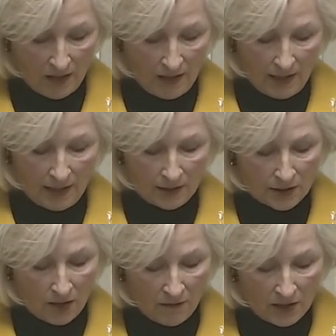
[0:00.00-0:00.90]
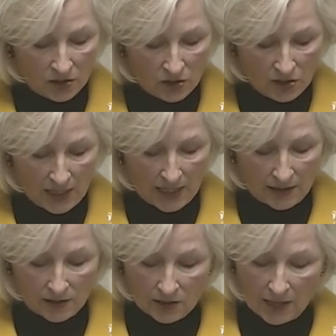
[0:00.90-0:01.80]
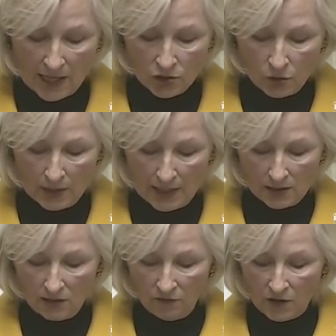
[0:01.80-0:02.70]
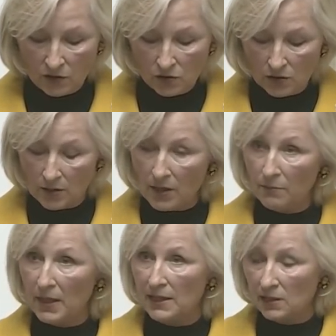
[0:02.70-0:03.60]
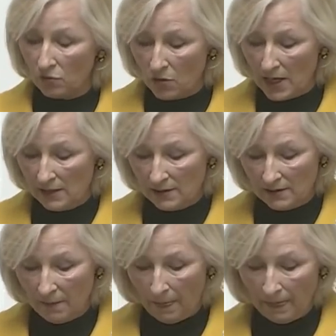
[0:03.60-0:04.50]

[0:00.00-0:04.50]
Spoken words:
It is obvious today Saskatchewan has defaulted on our basic rights.